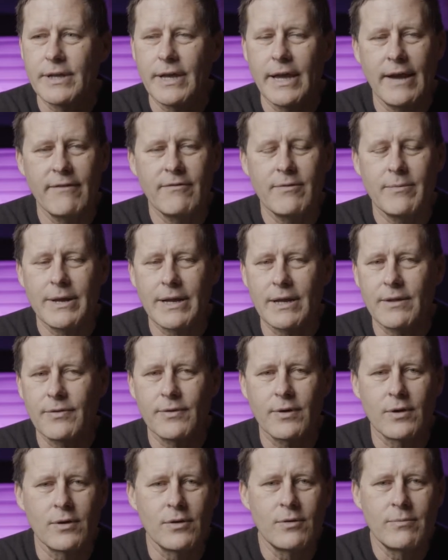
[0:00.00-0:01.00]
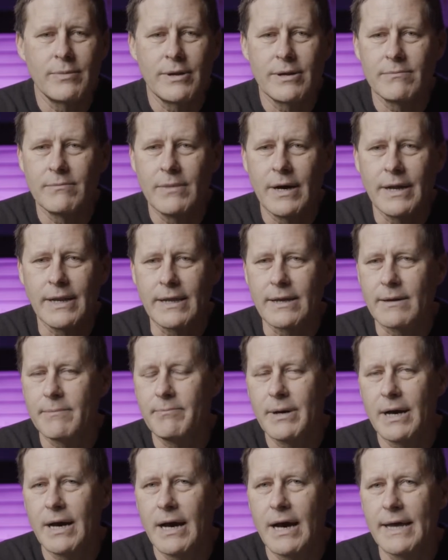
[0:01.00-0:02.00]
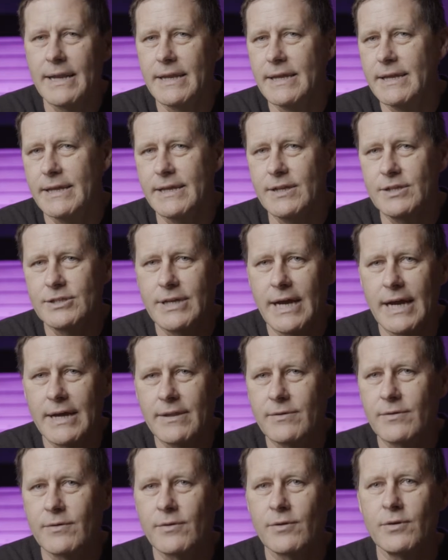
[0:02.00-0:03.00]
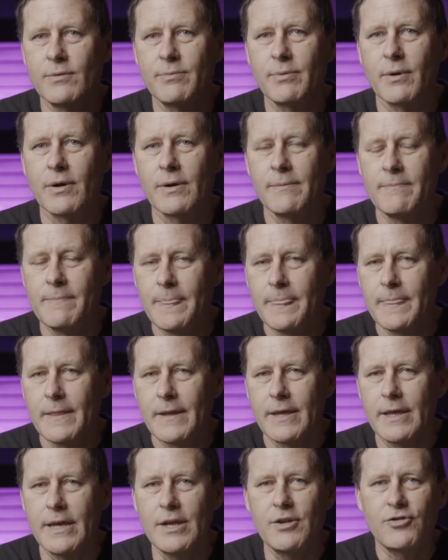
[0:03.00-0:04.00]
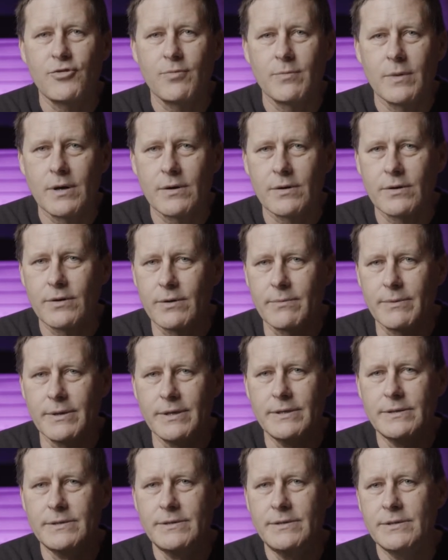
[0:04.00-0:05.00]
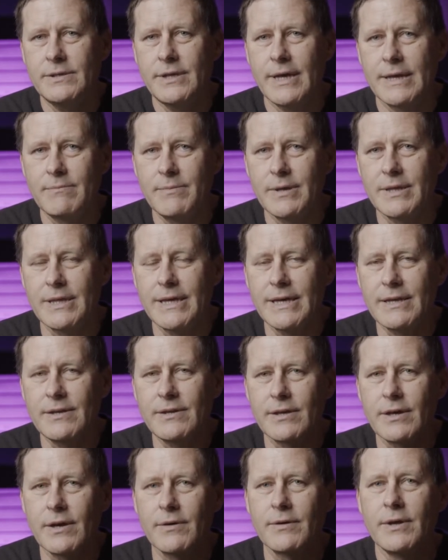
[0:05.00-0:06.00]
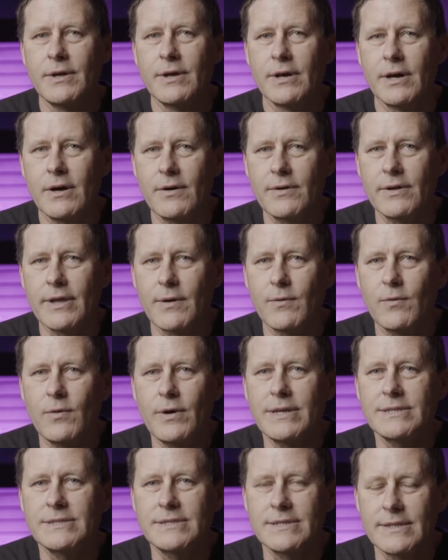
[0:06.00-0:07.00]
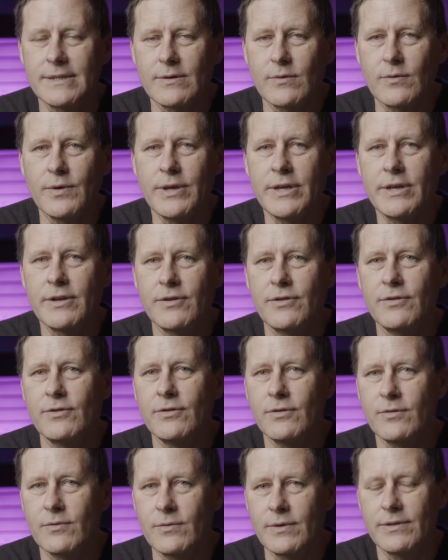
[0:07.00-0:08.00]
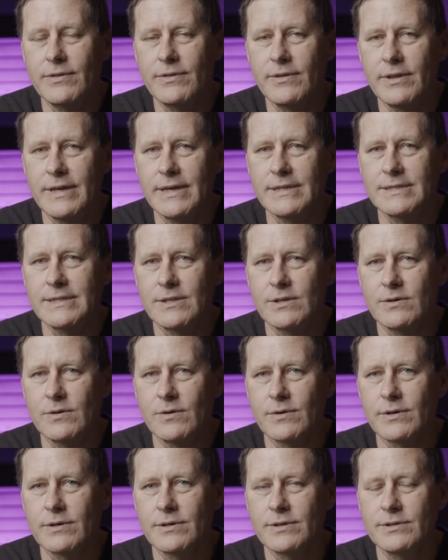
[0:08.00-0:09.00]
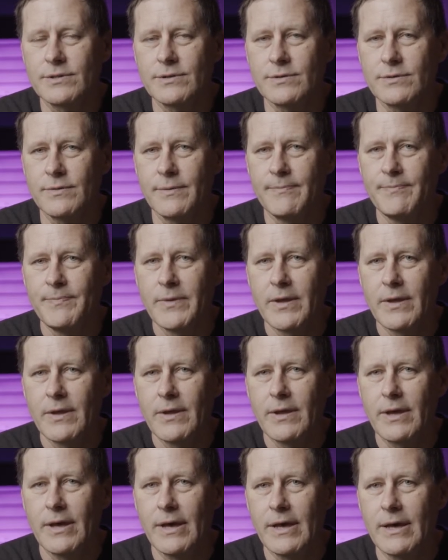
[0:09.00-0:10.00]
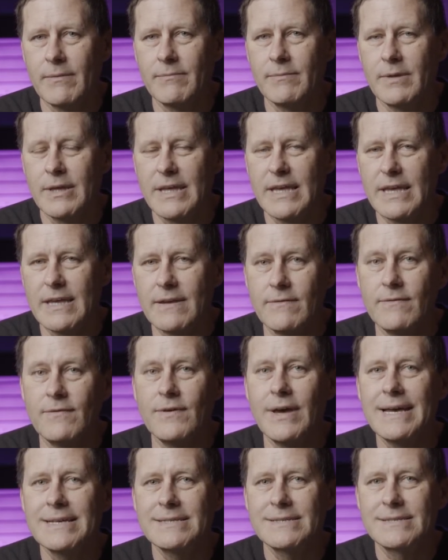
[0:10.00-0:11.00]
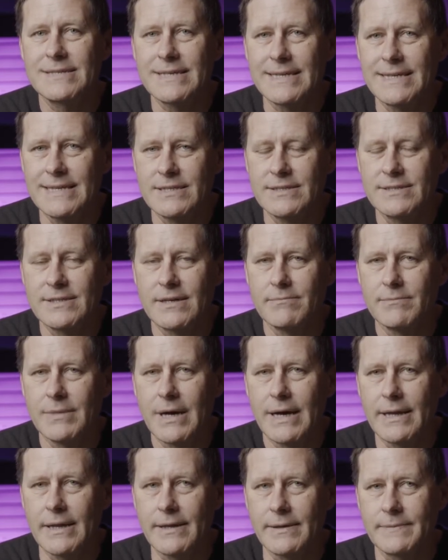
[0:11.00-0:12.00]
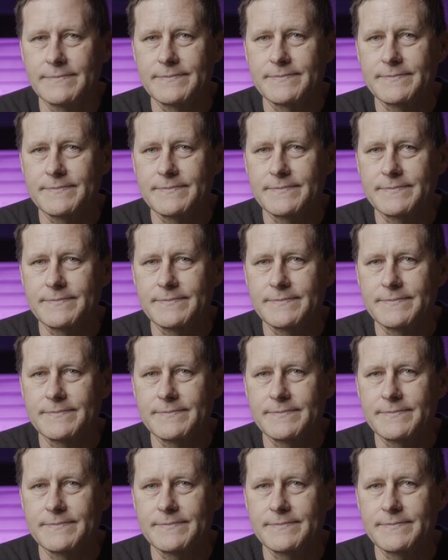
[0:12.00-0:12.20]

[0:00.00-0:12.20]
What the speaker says: everybody could throw a little bit of money in a pot in each gather group or each small group and begin to go, okay, what is it that we could do with this in order to invest in somebody?